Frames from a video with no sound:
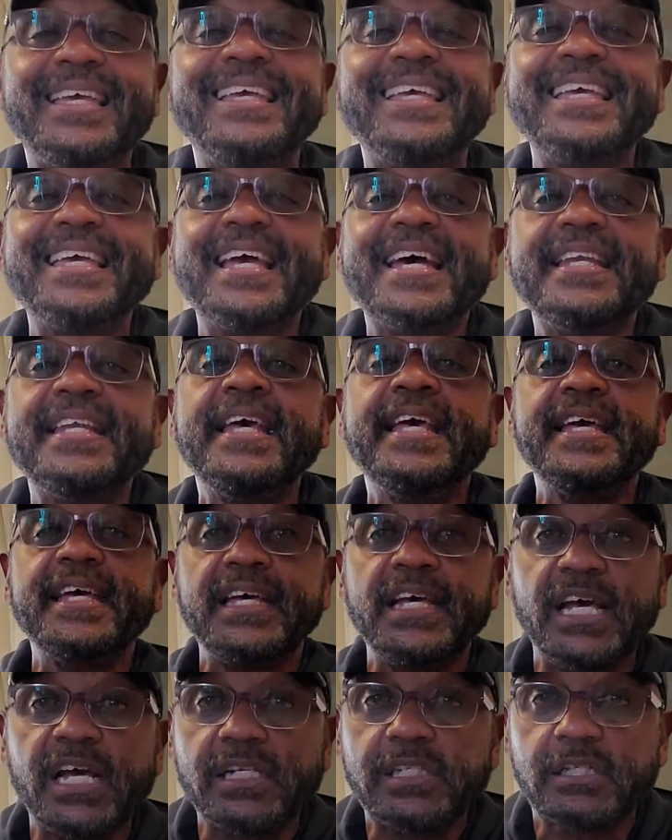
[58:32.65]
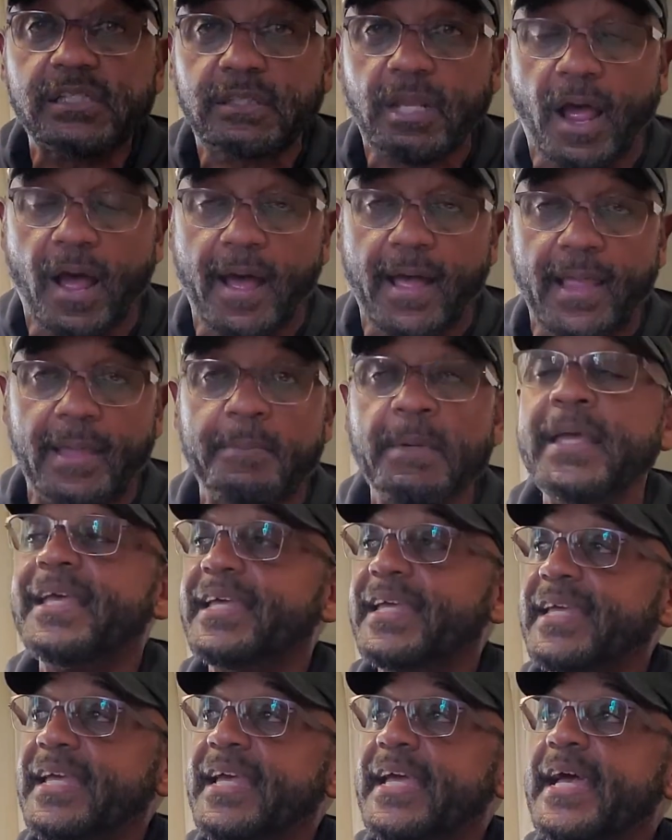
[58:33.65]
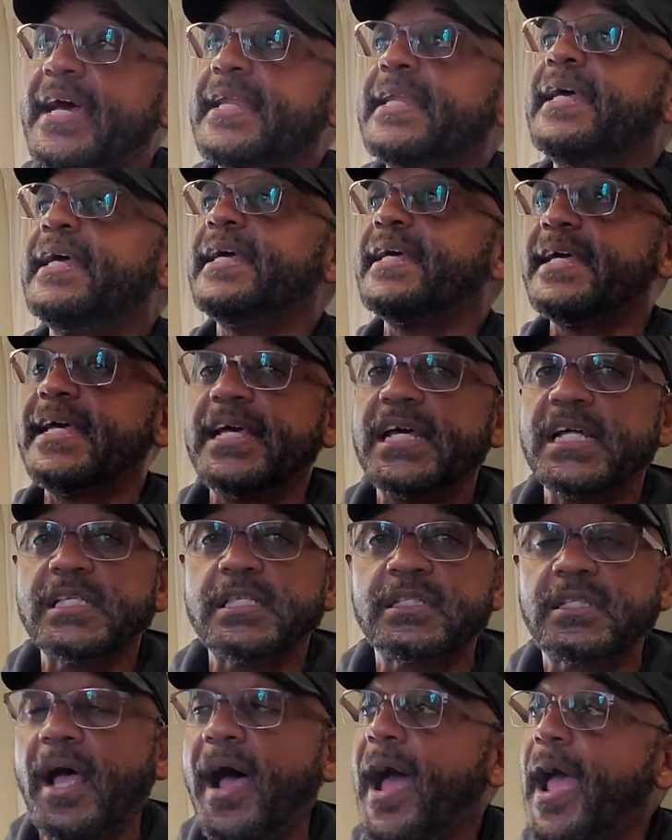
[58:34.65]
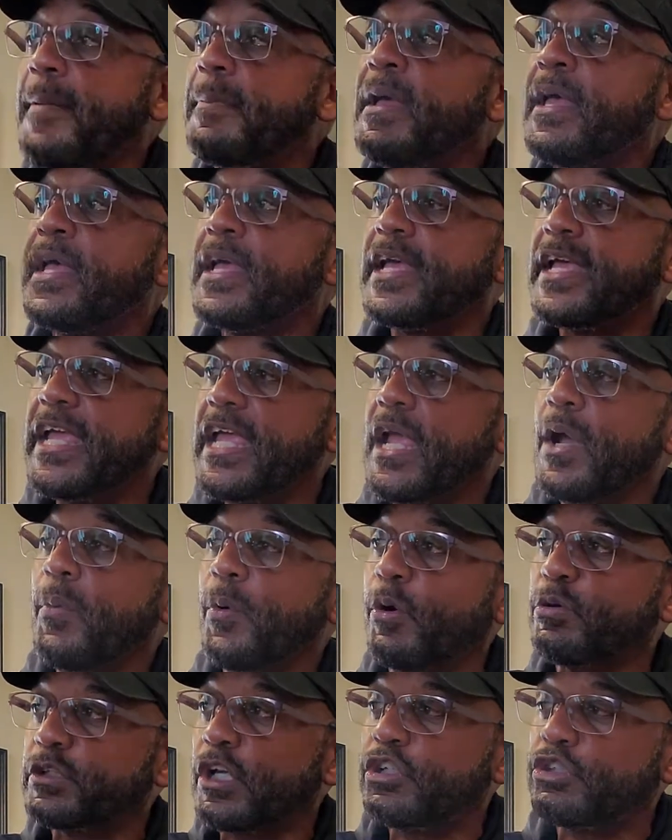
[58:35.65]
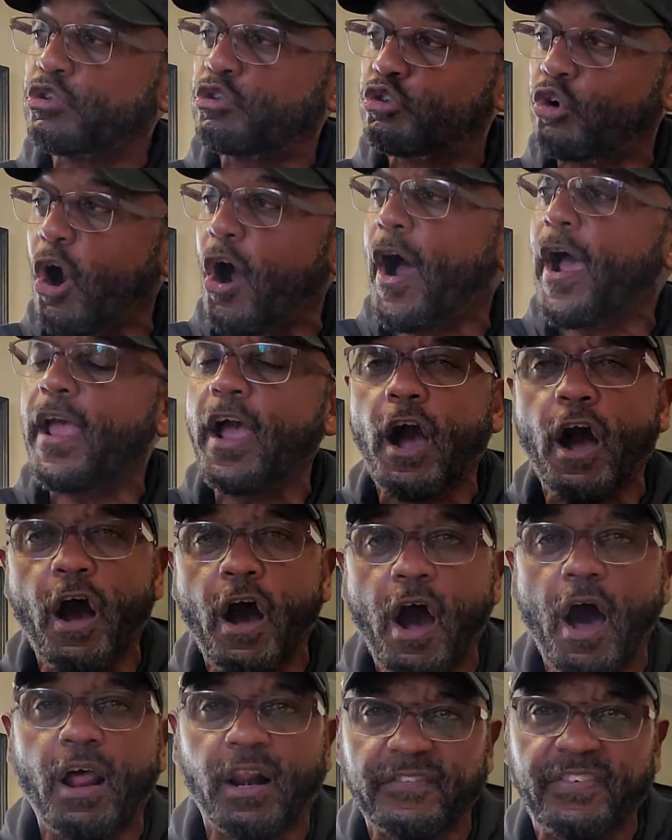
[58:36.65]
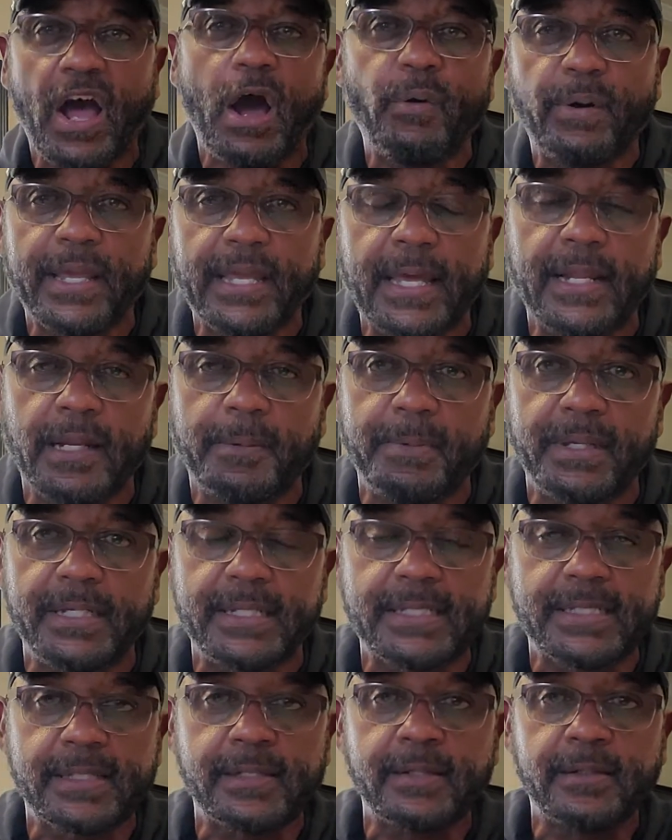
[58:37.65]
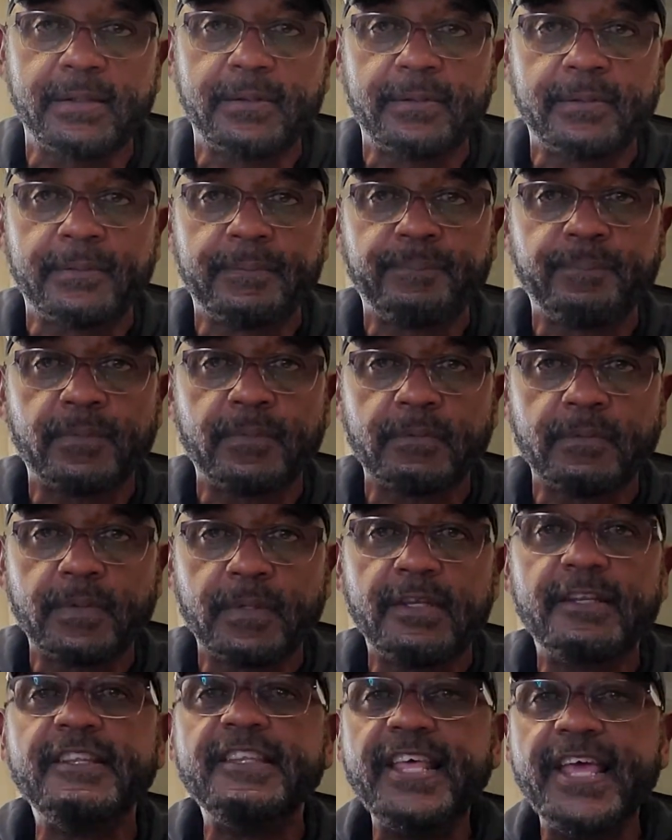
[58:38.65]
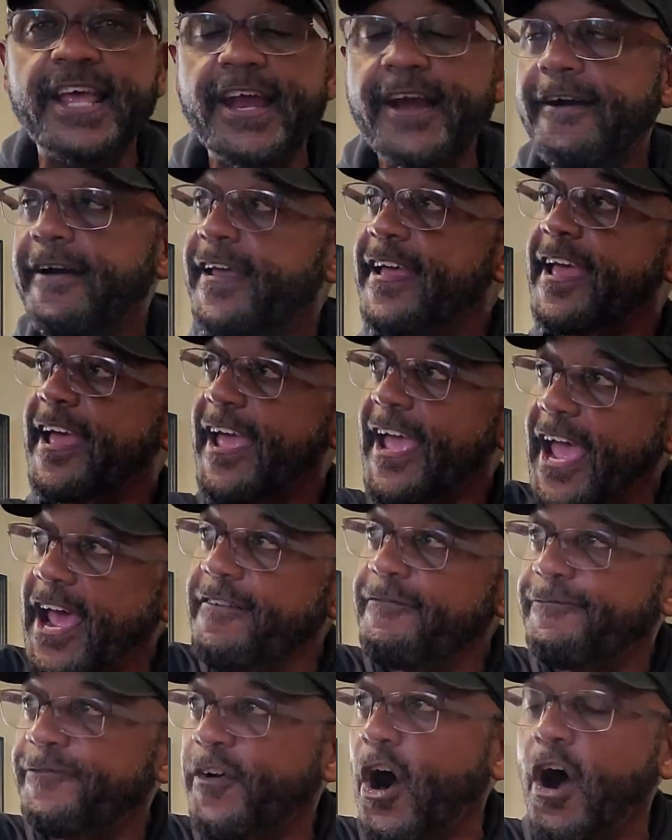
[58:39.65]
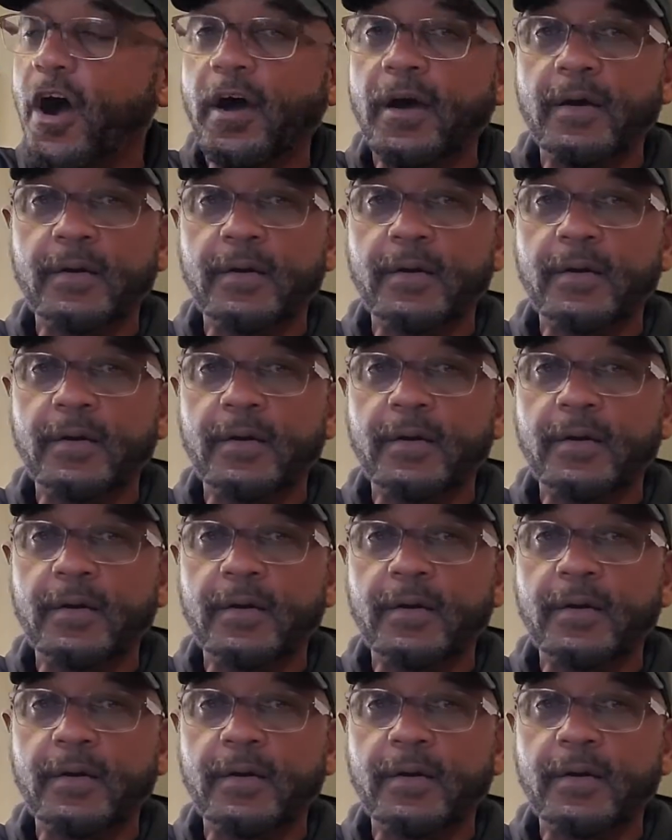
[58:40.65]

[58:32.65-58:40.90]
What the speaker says: In his time. In his time, he will destroy all of our enemies. Near and far.